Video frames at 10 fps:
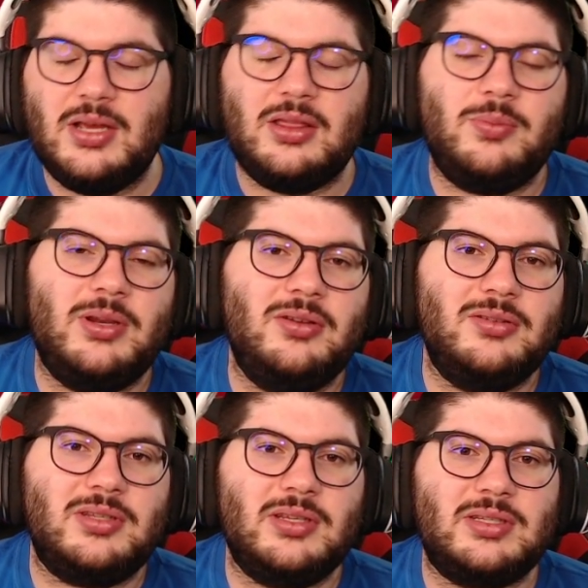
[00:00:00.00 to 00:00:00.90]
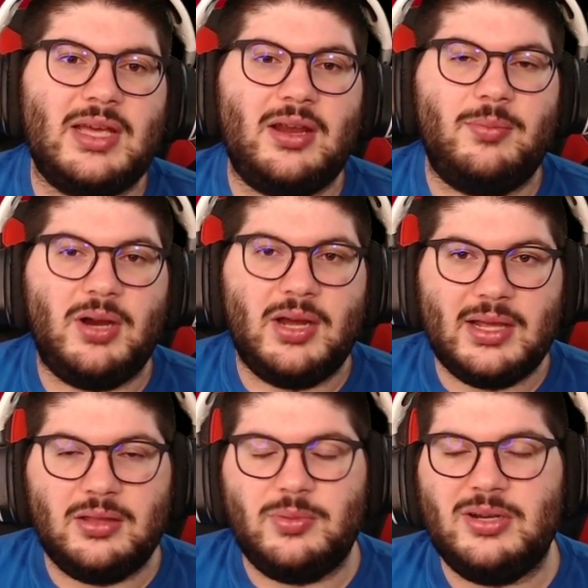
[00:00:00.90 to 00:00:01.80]
they'll be losing Sadio Mane,
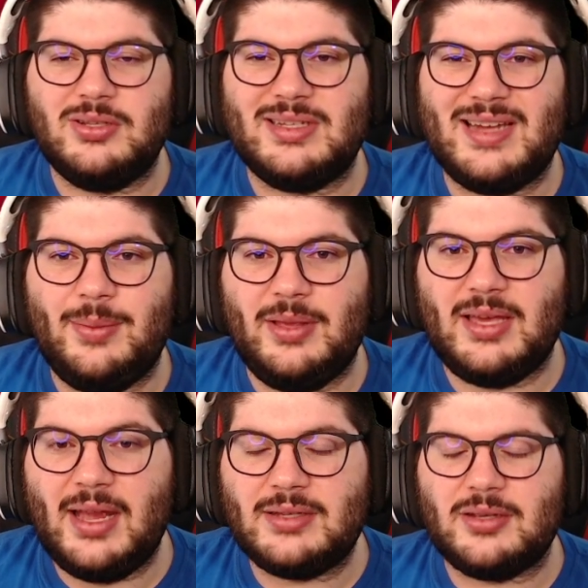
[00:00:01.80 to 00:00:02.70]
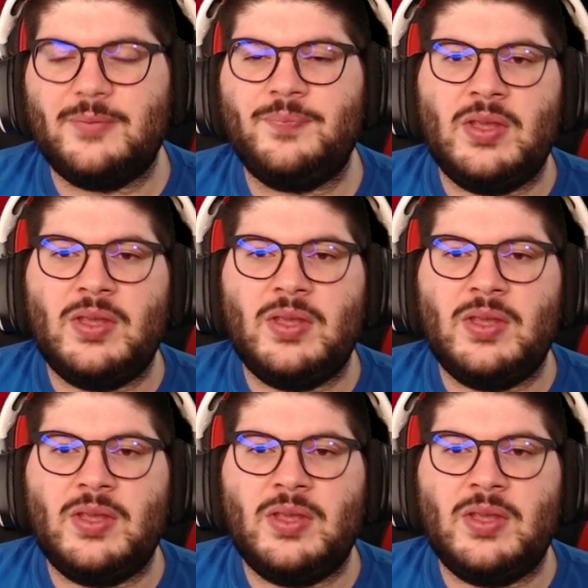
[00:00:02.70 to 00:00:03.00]
and they'll be losing Naby Keita